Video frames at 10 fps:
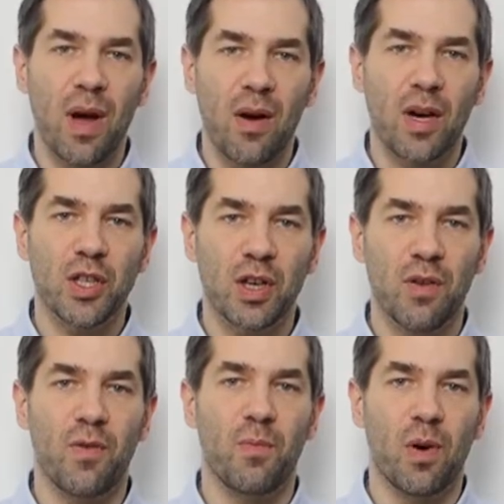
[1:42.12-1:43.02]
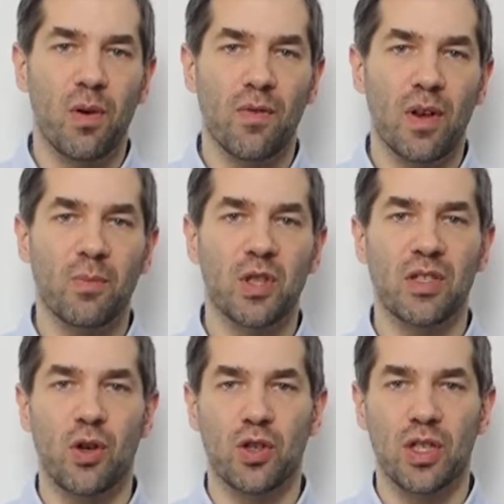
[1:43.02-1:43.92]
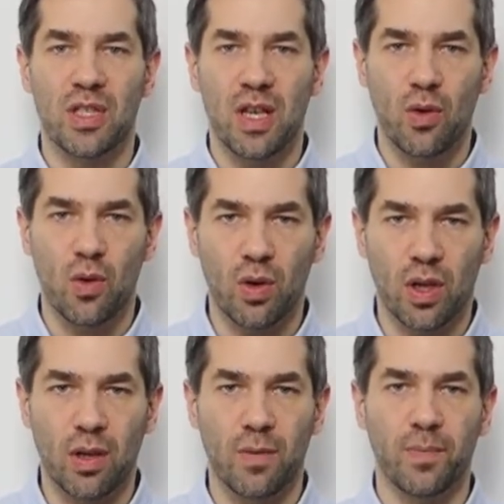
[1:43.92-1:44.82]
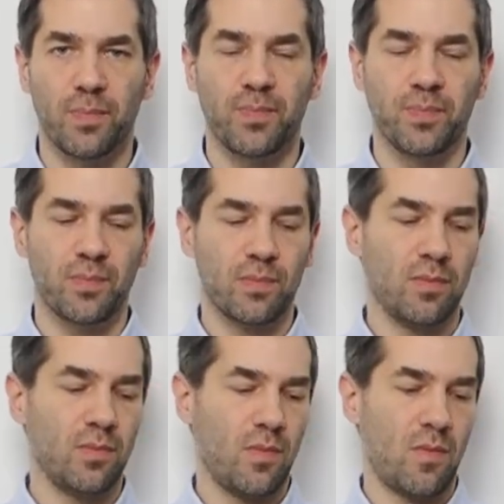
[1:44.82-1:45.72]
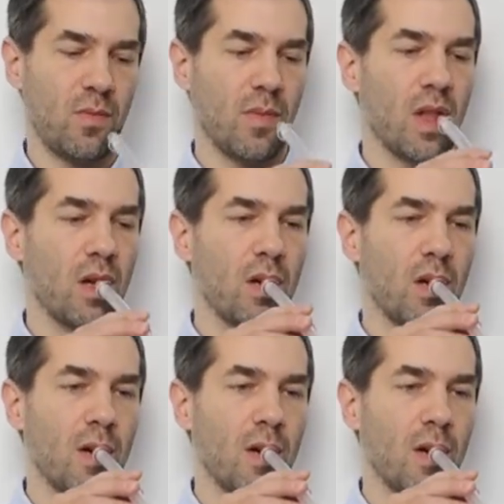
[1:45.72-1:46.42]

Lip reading: just like when you are playing mezzo forte on your instrument.